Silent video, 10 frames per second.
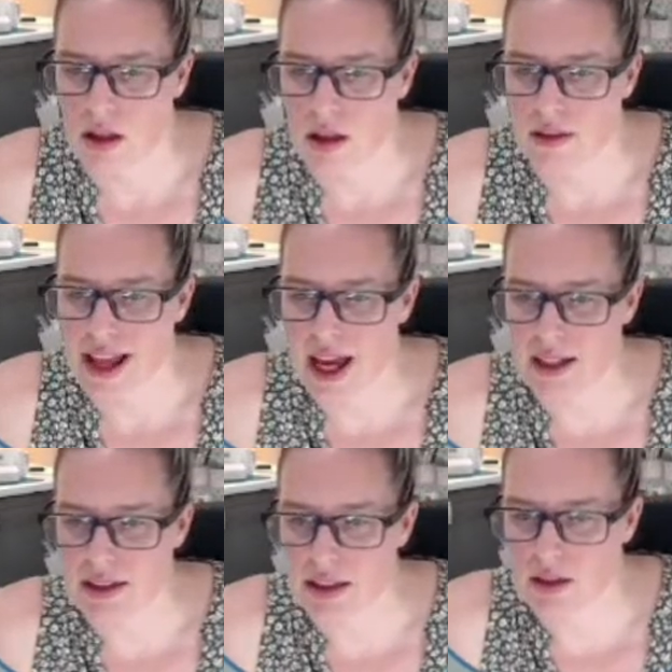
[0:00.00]
The
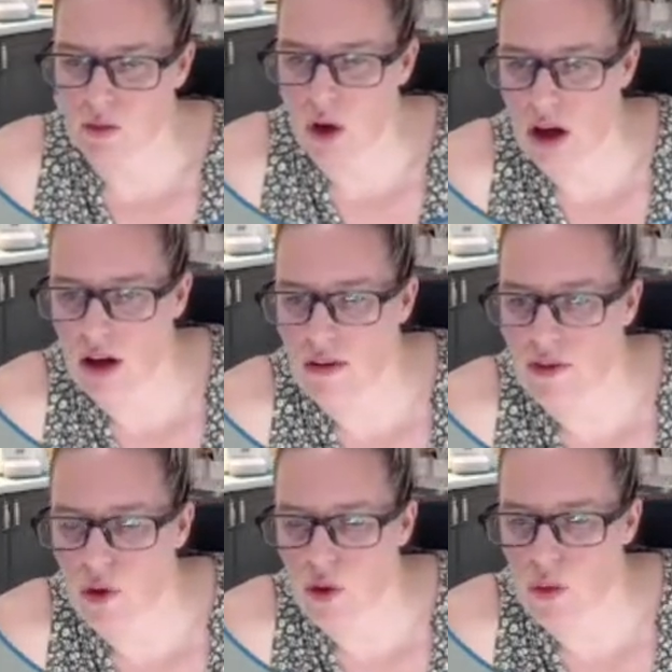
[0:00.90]
hexagon one
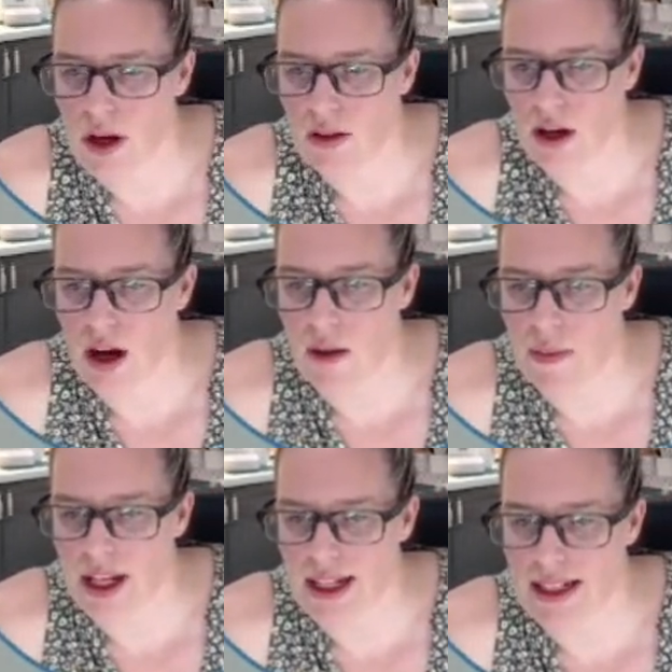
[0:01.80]
for World Card
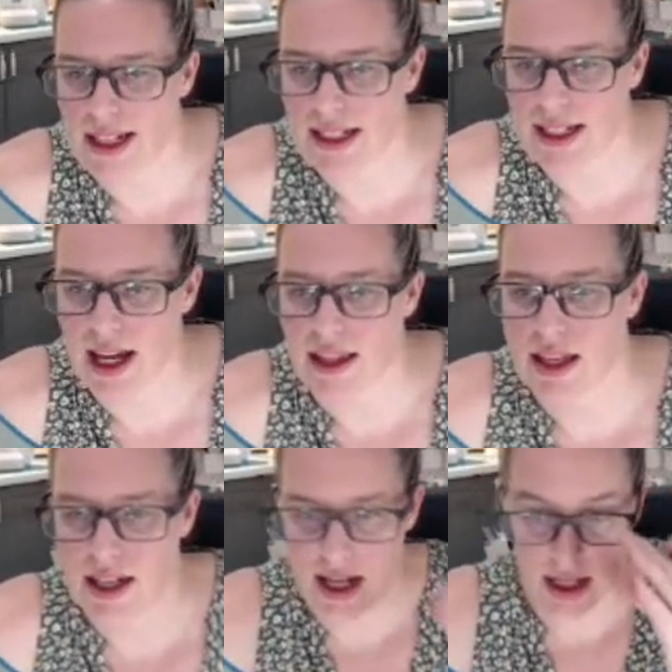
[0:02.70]
Making Day, is that in the
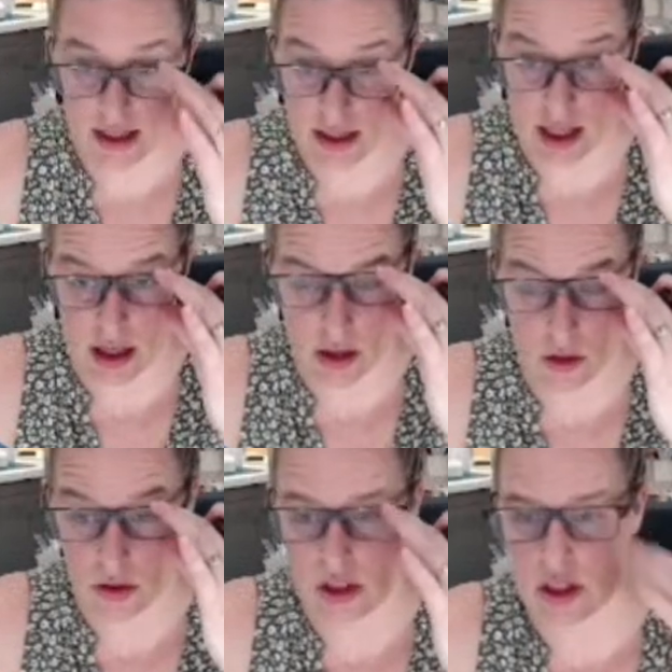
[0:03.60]
next
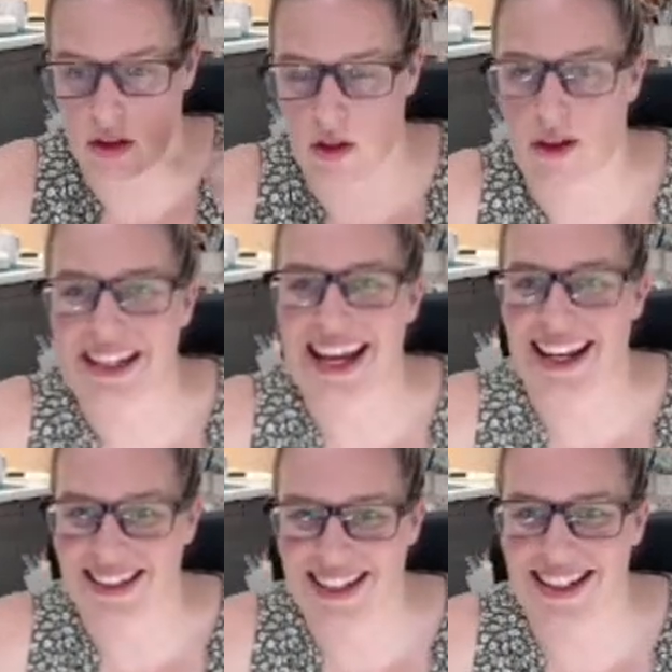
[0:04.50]
catalogue? Do you know?
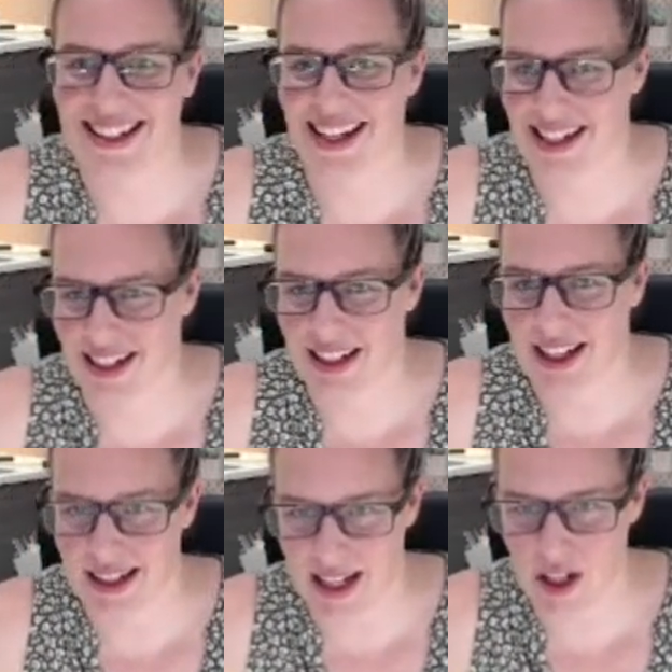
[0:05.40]
Yes, they said
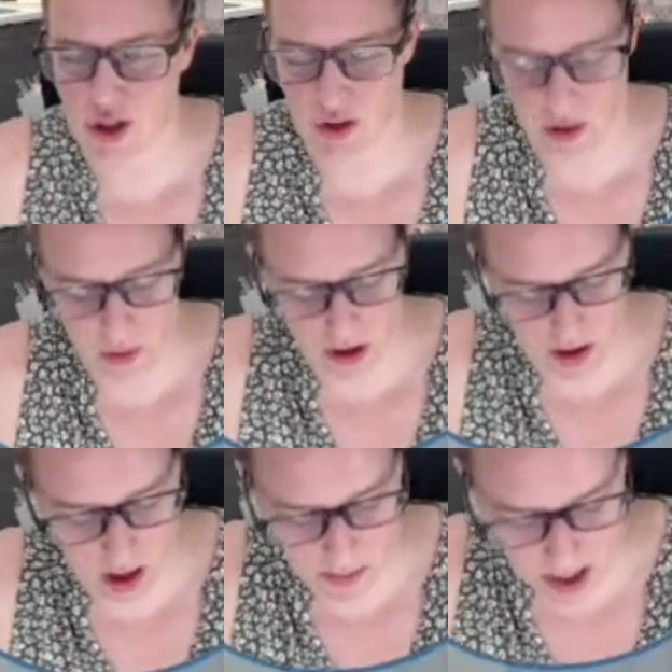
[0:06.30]
during World
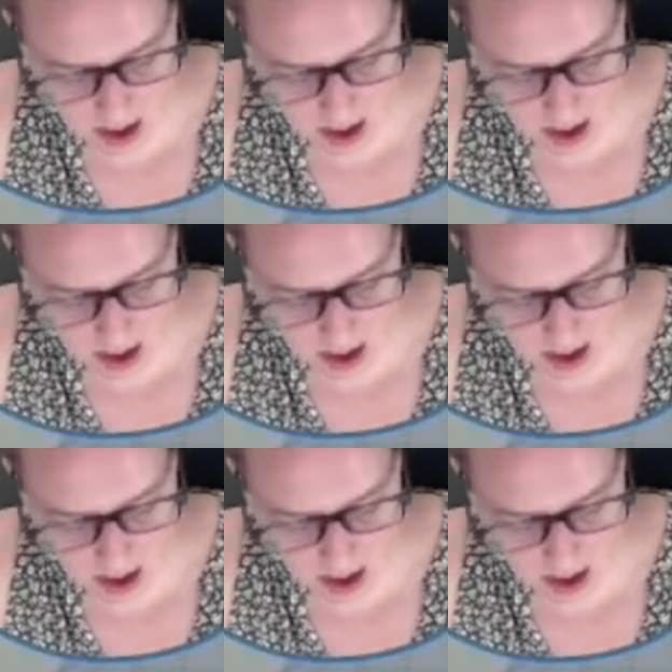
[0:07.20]
Card Making